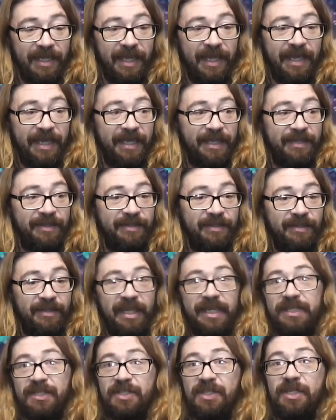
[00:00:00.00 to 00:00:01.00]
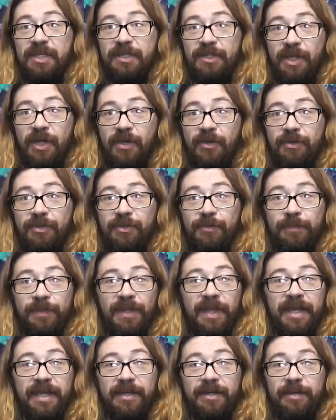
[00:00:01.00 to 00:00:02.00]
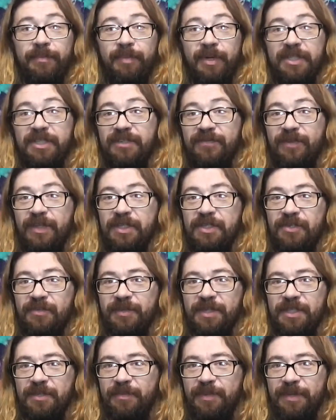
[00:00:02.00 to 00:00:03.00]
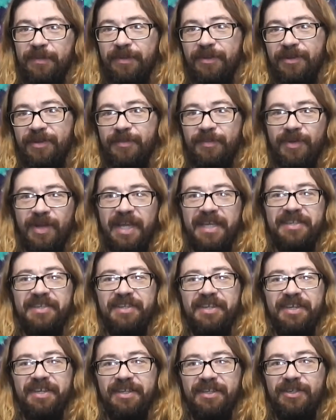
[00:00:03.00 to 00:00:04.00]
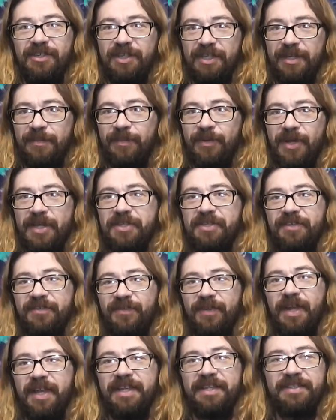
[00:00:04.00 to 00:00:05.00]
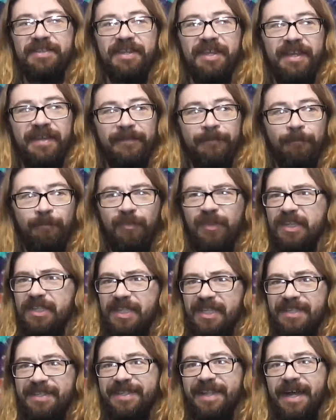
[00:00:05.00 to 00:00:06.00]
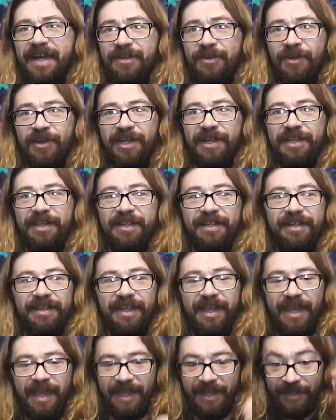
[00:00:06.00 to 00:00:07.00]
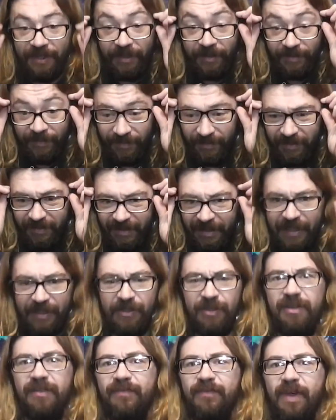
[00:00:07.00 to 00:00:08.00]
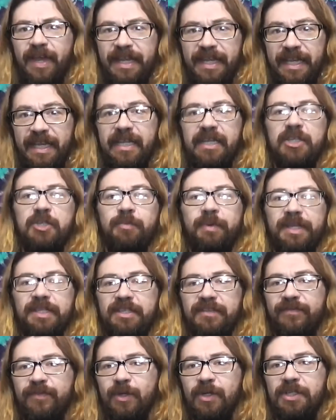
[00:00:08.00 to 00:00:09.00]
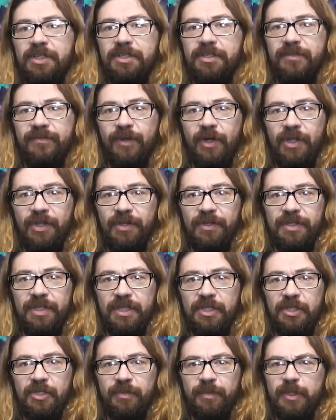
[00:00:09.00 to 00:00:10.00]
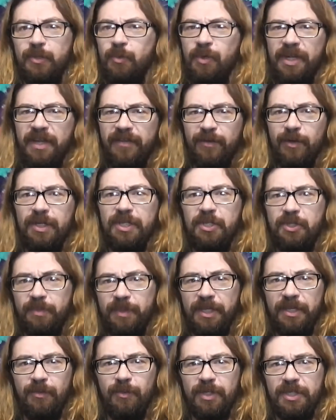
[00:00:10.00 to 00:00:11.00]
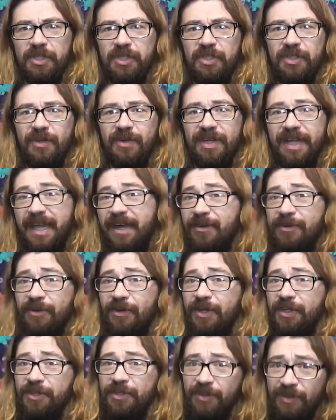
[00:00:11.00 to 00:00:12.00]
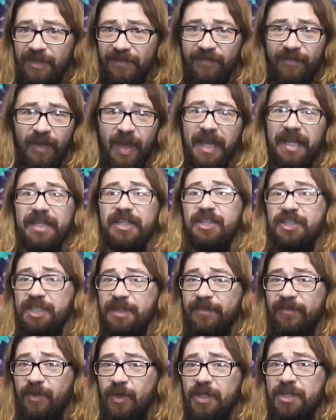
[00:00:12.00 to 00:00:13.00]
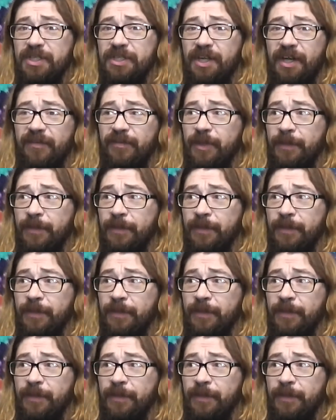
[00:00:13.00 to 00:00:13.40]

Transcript: And next thing you know, you play a bunch of instruments and people are impressed. You can impress your friends. It, it's not hard and you can find inexpensive versions of all those instruments. Whatever instrument you want to start out on, you can find a cheap version of